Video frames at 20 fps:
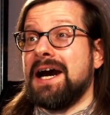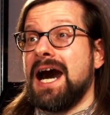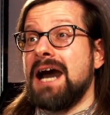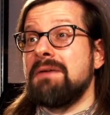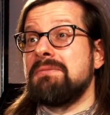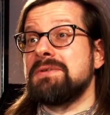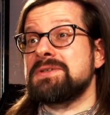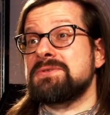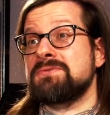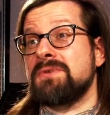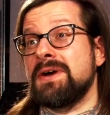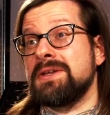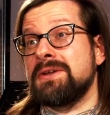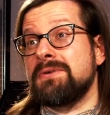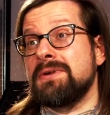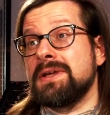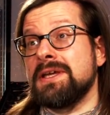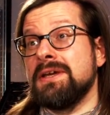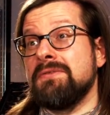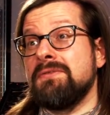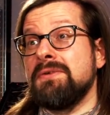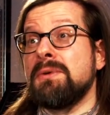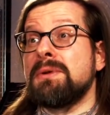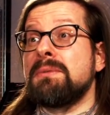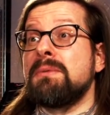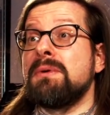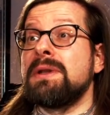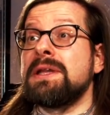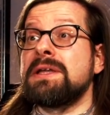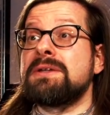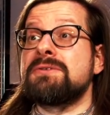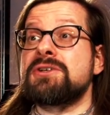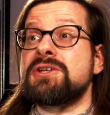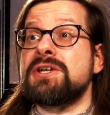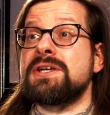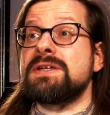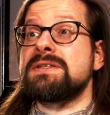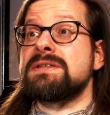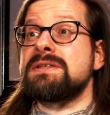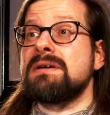I was wondering if you would be willing to
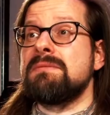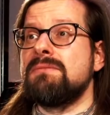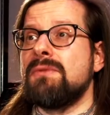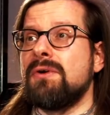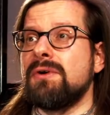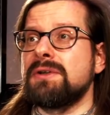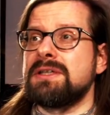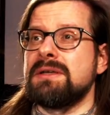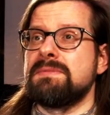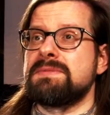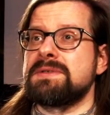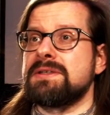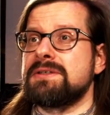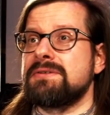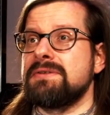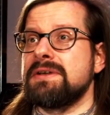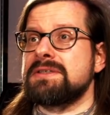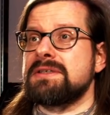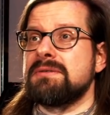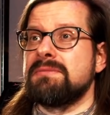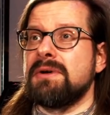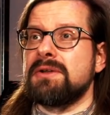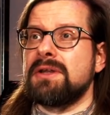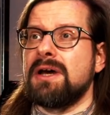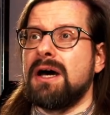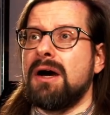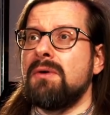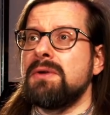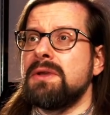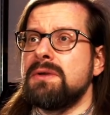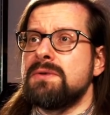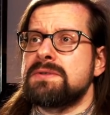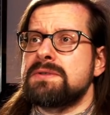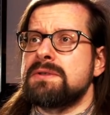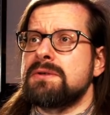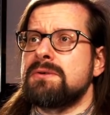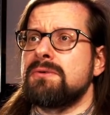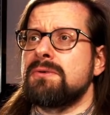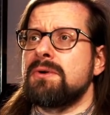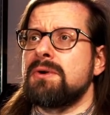share some more tips and tricks about how you use
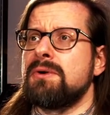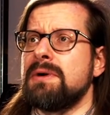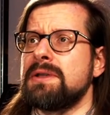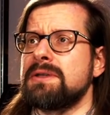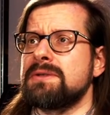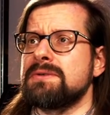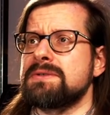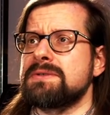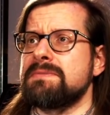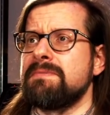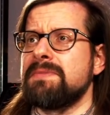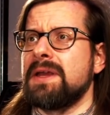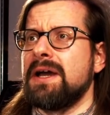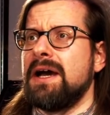the Cocoquantus.